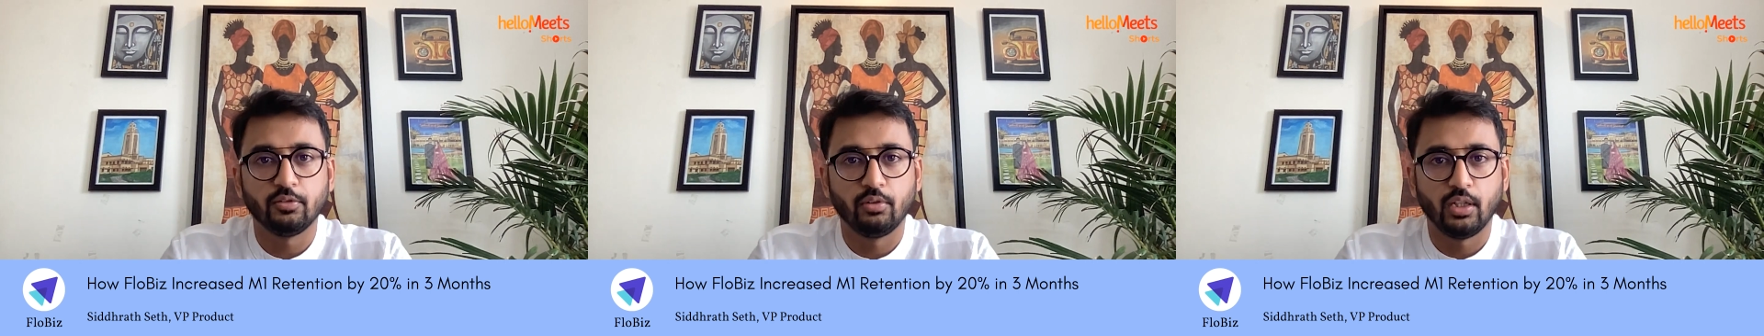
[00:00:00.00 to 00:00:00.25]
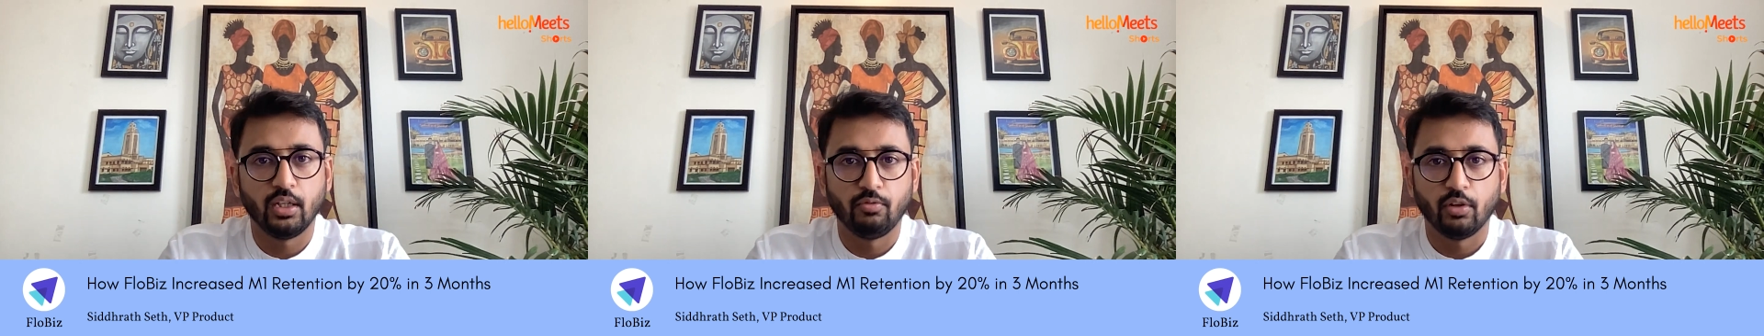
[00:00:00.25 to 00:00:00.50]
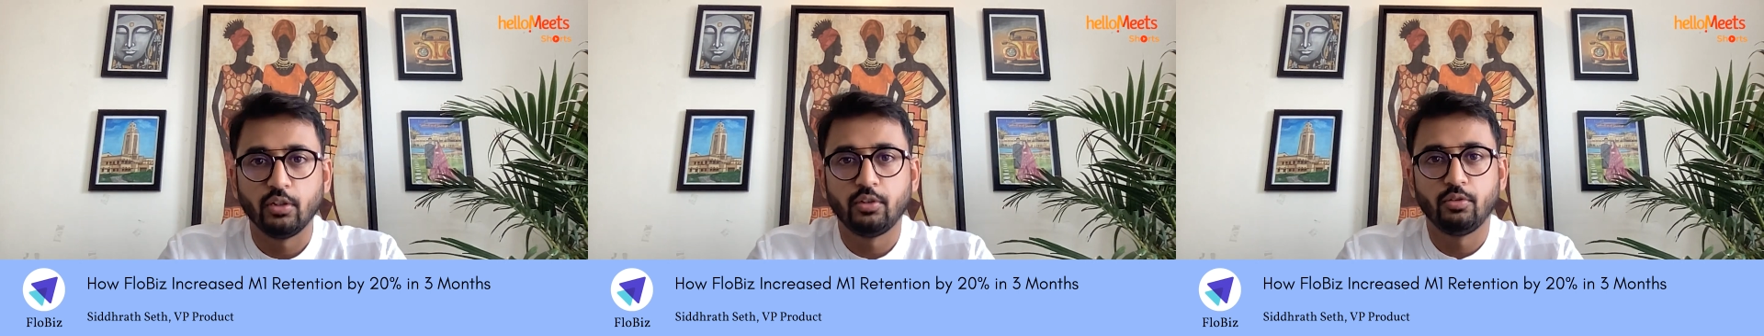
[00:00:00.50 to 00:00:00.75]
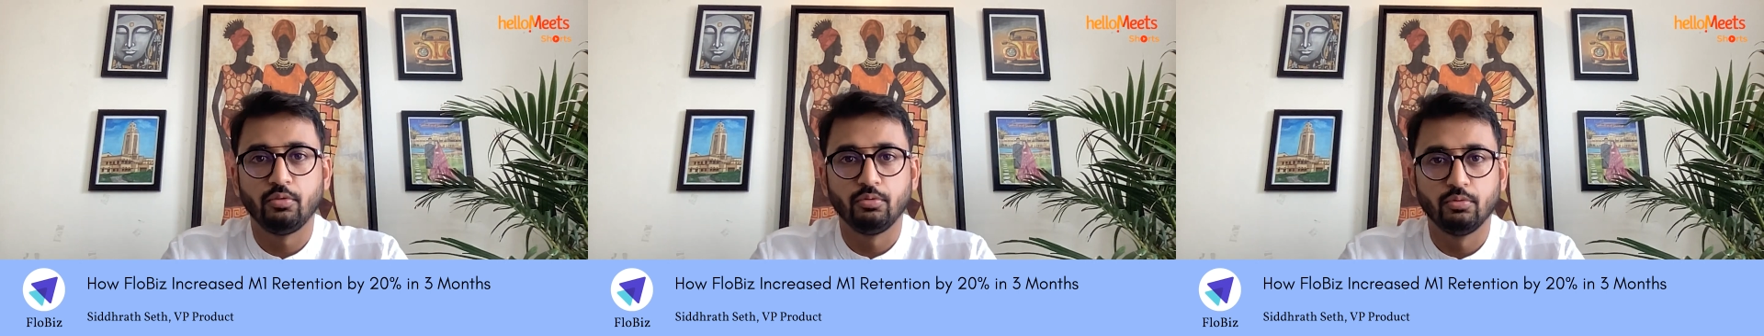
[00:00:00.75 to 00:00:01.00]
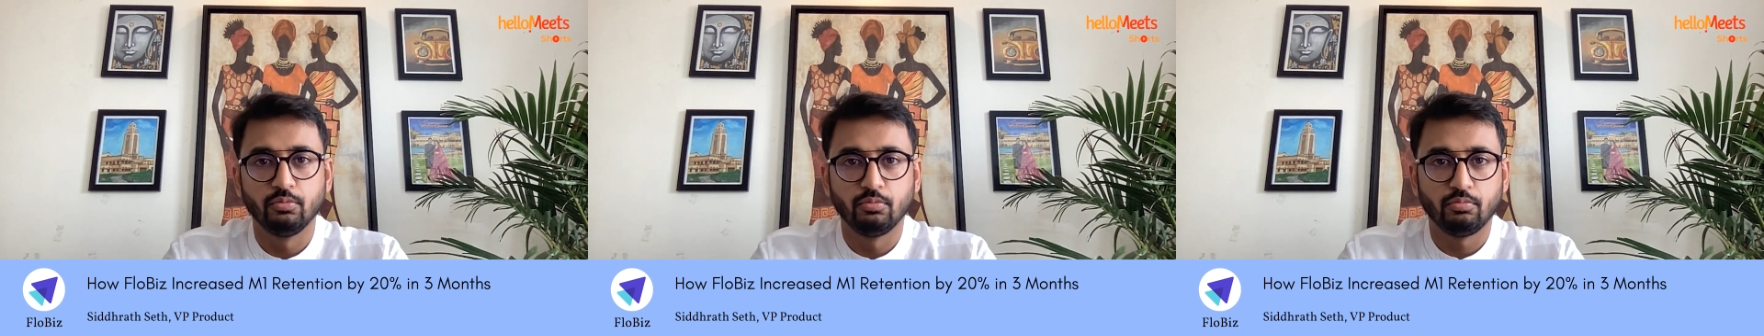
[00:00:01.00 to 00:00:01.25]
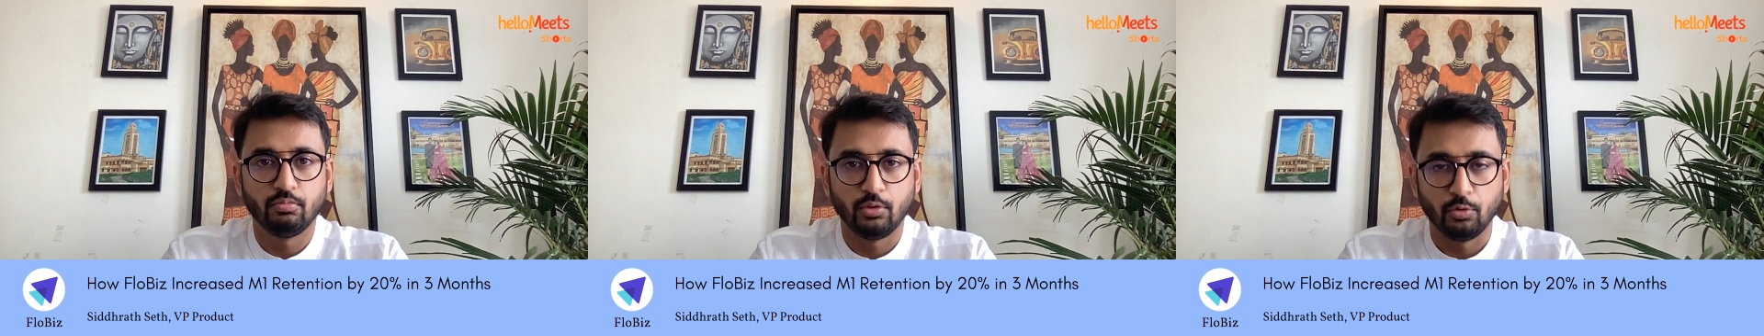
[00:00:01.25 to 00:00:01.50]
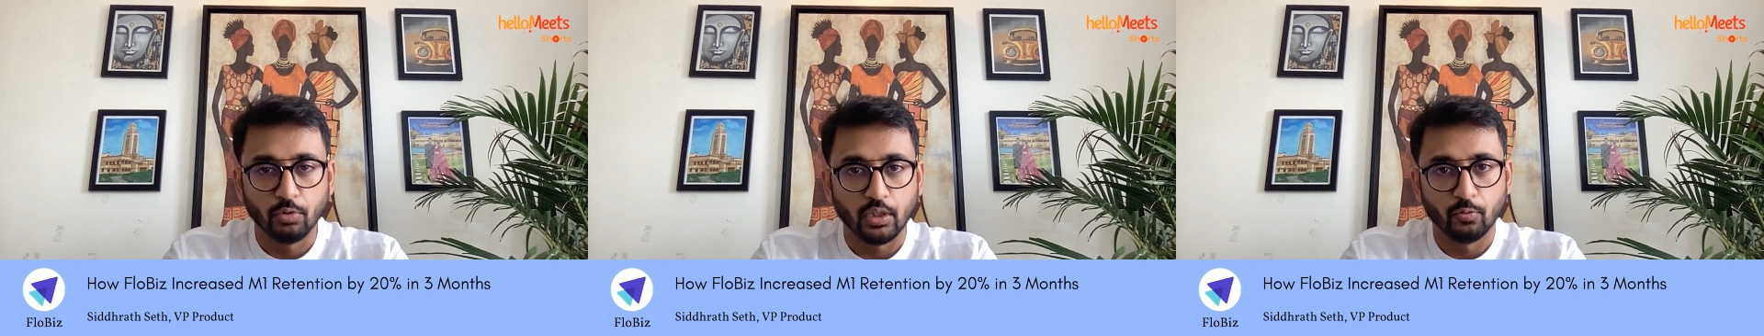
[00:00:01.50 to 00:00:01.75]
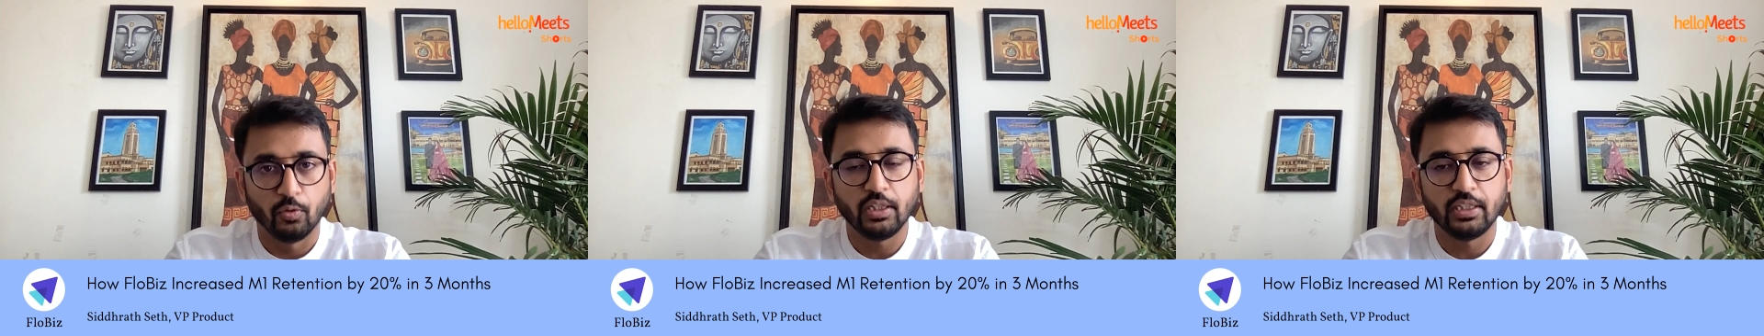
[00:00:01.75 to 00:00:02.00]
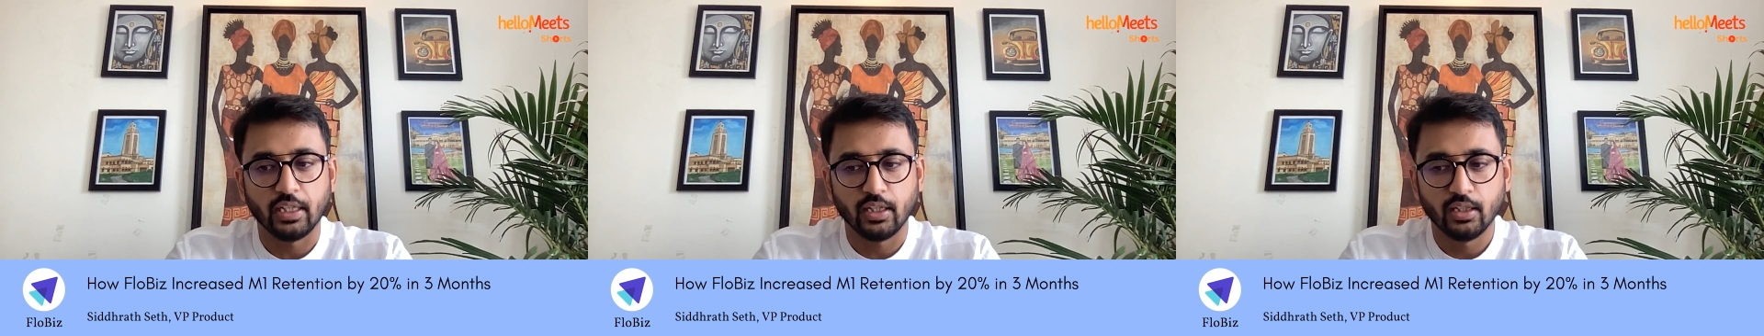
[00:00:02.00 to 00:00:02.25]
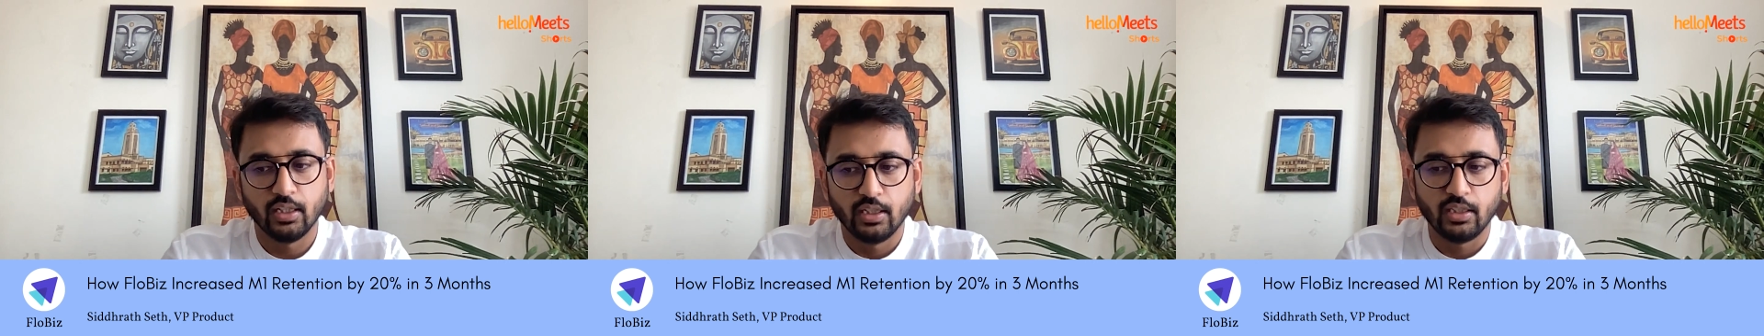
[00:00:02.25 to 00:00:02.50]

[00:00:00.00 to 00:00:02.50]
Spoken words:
owner wants to do invoicing,